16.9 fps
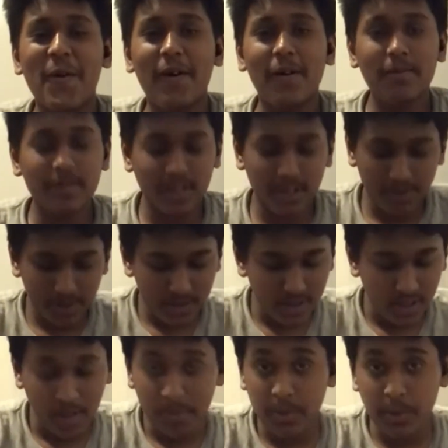I'm done with
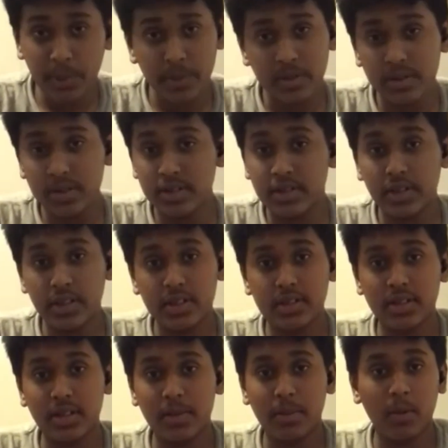the AP World History
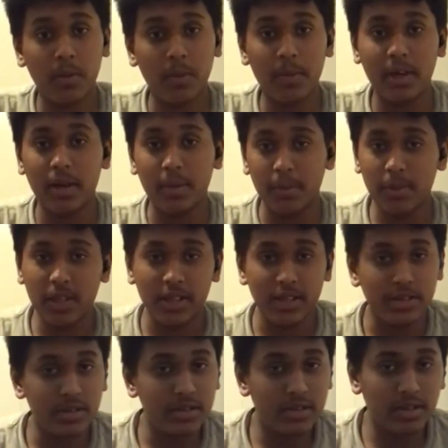exam. I'm about to play
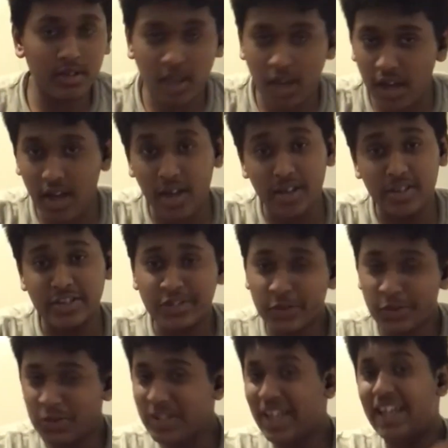COD,
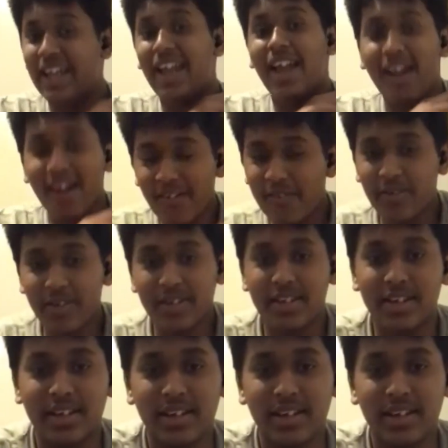2K, everything.